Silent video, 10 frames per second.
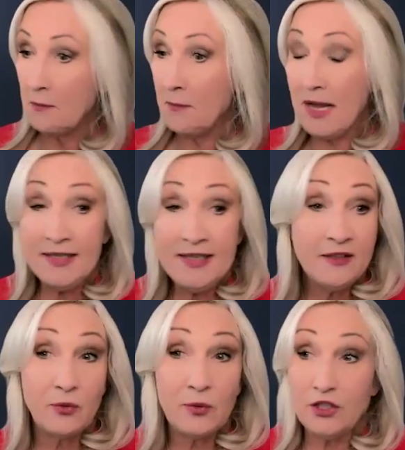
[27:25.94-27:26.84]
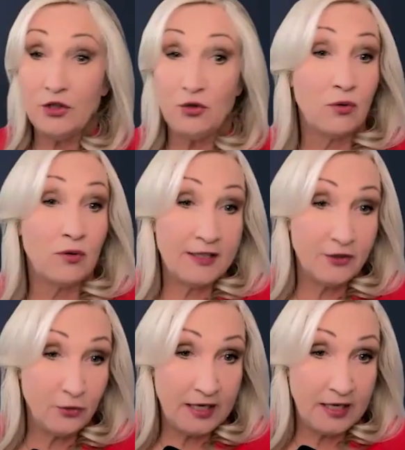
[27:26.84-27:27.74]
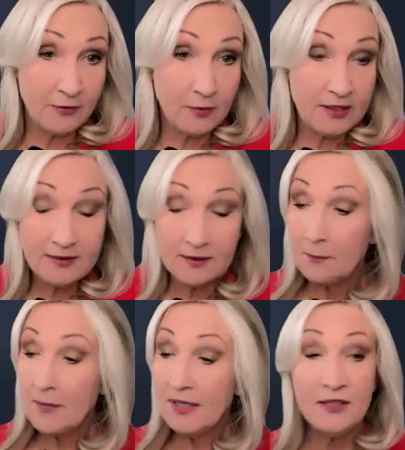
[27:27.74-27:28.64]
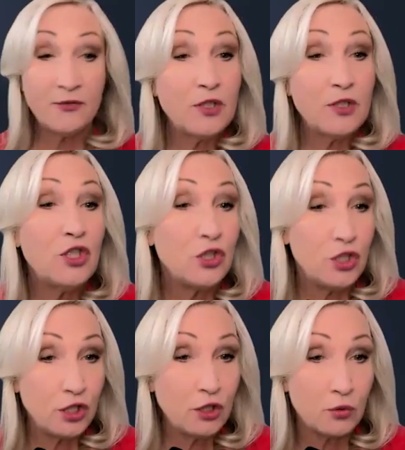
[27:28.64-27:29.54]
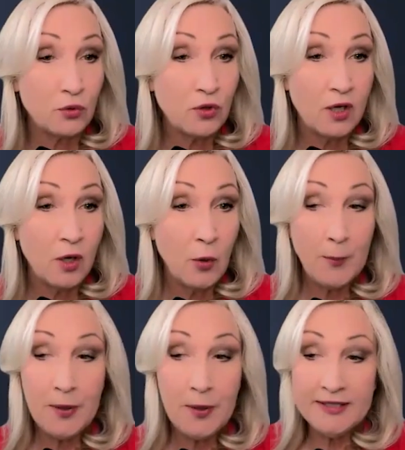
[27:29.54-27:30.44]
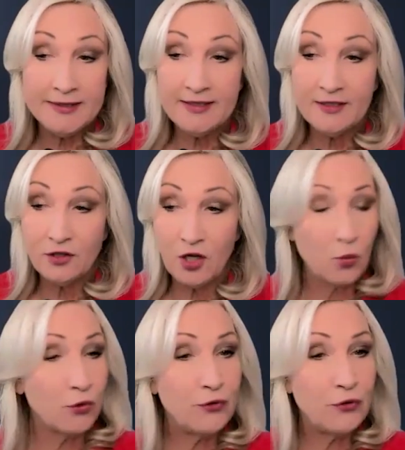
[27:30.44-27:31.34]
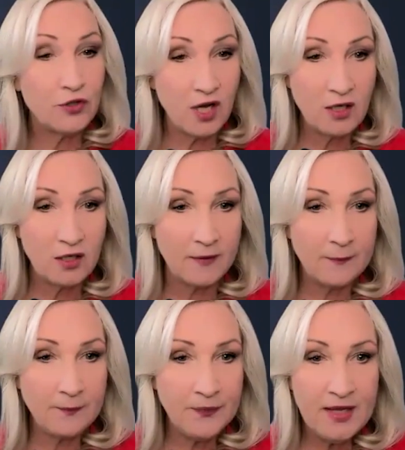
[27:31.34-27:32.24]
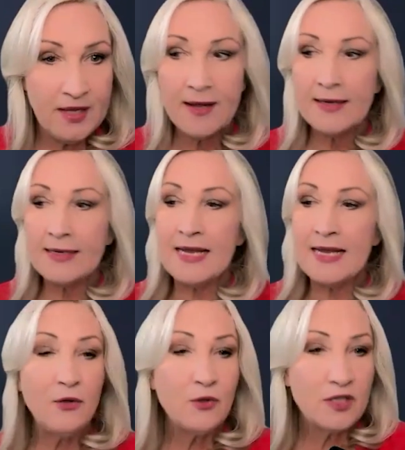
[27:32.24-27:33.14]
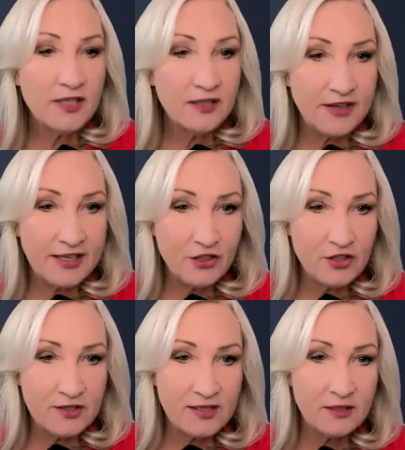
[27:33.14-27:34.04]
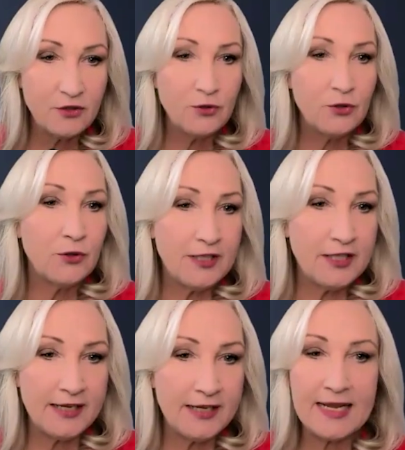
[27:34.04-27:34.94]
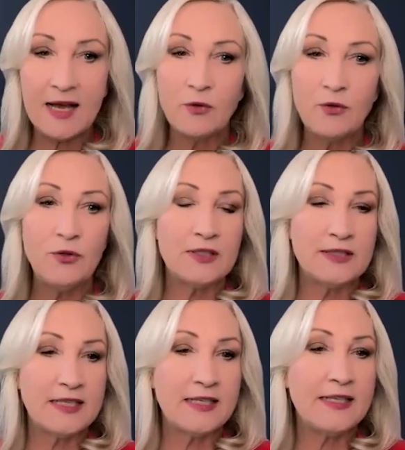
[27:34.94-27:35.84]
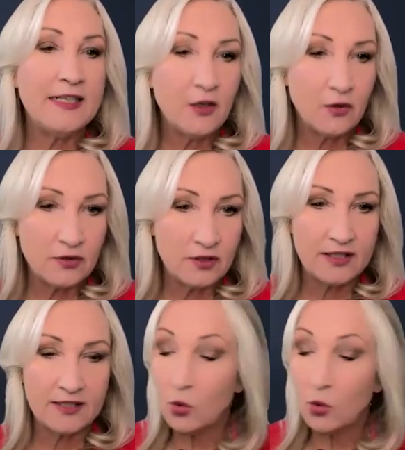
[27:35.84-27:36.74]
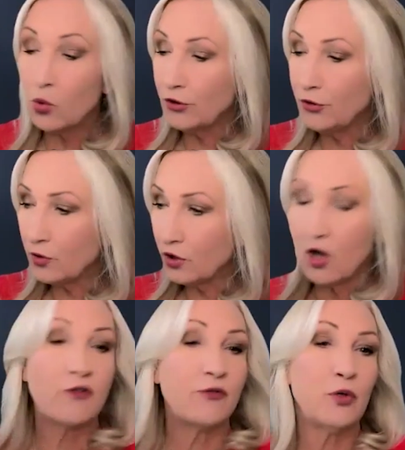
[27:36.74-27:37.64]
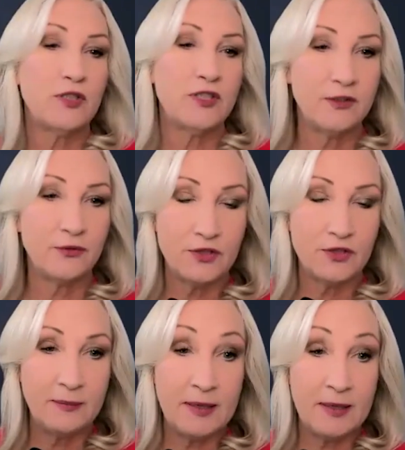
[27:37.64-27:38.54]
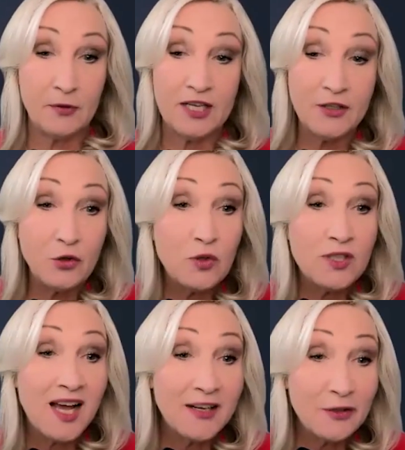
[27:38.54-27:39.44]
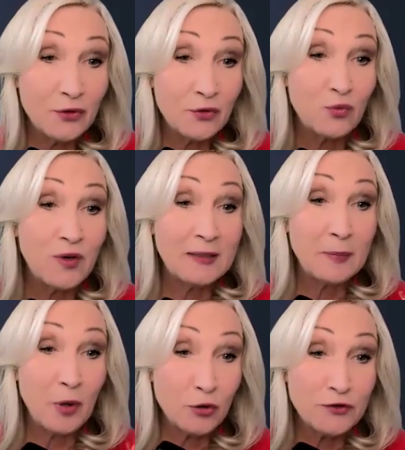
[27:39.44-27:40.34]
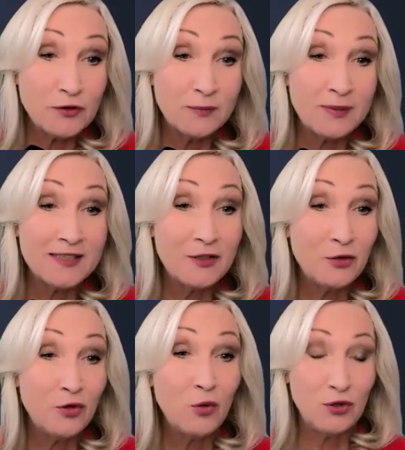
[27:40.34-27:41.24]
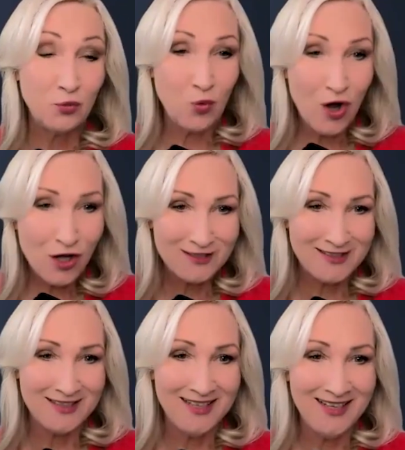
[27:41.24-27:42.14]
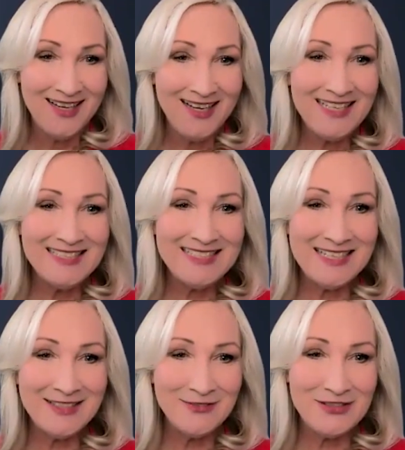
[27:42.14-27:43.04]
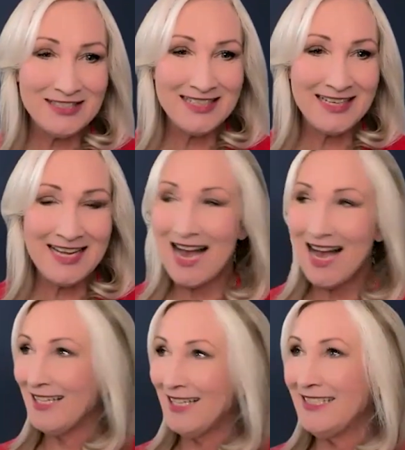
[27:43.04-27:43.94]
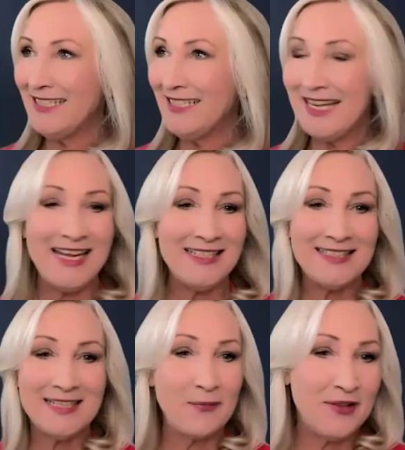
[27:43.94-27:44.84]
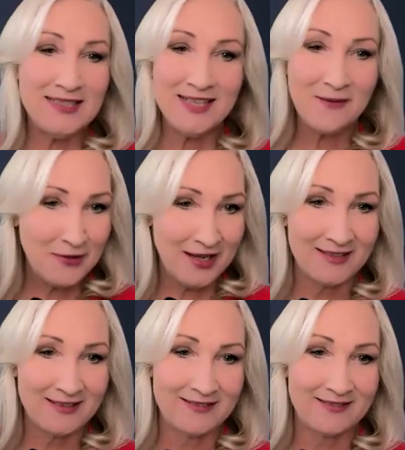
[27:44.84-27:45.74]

many of which you don't like doing anyways, many of which you do, but they're not worth your time. Now you can give agency to your EA. Now you can say, here are the things, or you can offboard to different team members, and you can hire the right person because you know what you want, instead of just saying, I need a something.